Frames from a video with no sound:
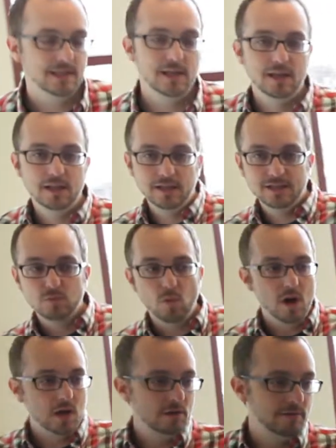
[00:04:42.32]
Let's
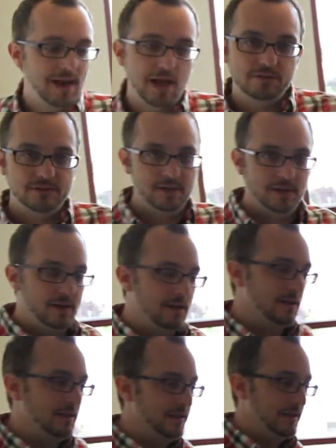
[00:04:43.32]
walk around and
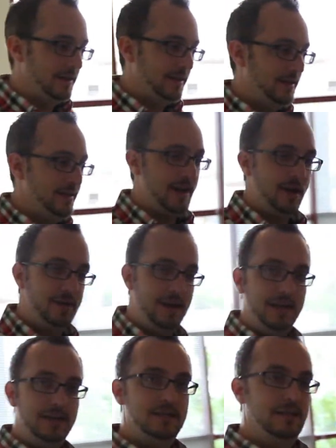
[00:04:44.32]
I'll narrate.